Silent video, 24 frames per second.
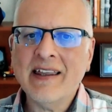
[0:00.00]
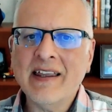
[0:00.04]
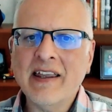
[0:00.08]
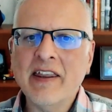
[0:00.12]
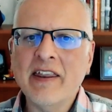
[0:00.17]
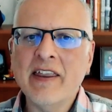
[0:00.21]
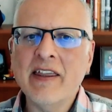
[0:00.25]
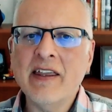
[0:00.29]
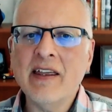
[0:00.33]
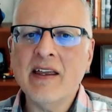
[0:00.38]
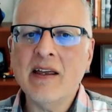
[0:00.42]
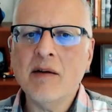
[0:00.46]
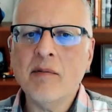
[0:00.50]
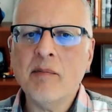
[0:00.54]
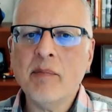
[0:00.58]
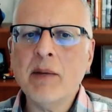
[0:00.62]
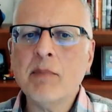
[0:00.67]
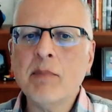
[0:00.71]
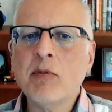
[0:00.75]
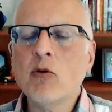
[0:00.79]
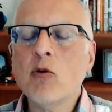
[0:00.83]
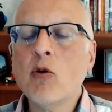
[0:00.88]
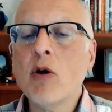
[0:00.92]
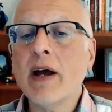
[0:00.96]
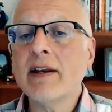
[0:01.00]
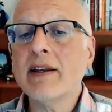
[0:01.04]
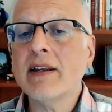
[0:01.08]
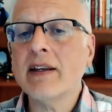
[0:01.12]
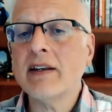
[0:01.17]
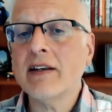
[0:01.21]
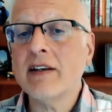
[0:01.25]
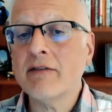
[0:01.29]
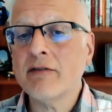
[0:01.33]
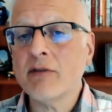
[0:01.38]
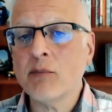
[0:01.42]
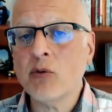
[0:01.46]
the people who had a
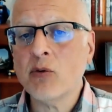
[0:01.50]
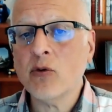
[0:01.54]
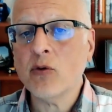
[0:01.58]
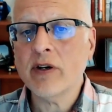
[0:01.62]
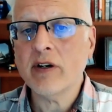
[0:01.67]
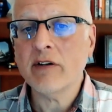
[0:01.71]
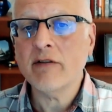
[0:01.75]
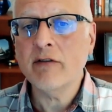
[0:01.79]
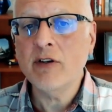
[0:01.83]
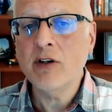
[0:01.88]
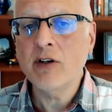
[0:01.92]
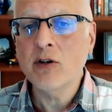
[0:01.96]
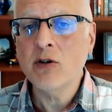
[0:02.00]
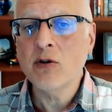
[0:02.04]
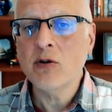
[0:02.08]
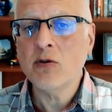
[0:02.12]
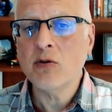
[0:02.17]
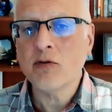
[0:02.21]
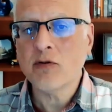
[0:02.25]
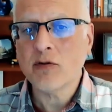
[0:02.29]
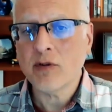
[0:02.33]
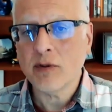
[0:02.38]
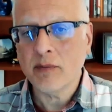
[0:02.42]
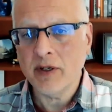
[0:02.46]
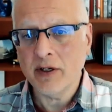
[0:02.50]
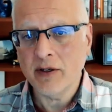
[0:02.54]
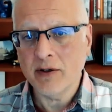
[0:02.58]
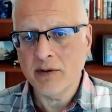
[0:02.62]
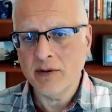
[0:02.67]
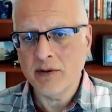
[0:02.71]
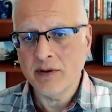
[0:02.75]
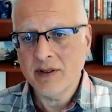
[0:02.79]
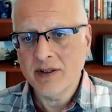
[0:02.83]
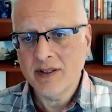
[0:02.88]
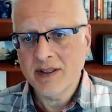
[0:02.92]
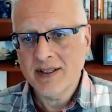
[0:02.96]
different point of view from
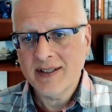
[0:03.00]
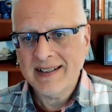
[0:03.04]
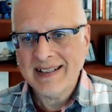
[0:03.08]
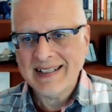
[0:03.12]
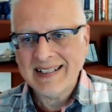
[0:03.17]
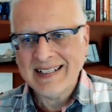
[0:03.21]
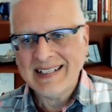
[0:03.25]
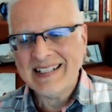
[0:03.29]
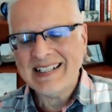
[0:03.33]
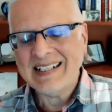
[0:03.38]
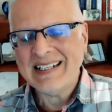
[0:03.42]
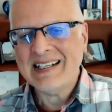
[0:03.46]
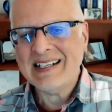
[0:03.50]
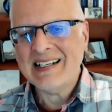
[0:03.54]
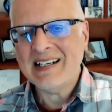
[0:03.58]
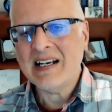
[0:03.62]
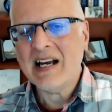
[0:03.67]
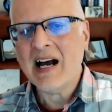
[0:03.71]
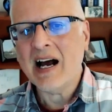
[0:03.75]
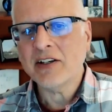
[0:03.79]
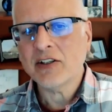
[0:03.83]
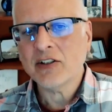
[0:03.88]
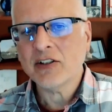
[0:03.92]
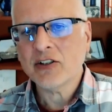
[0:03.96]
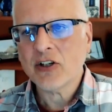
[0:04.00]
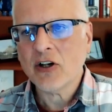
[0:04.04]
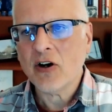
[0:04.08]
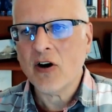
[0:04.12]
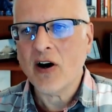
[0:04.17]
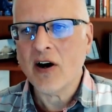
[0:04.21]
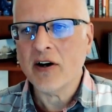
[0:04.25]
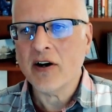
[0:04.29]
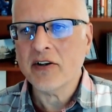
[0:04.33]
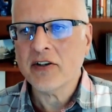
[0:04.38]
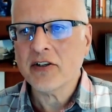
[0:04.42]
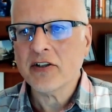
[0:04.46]
you got in
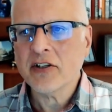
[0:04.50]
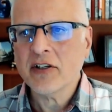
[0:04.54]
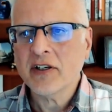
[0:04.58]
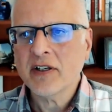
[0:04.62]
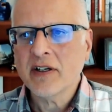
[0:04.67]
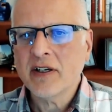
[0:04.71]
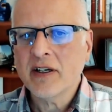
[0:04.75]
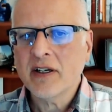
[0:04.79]
charge.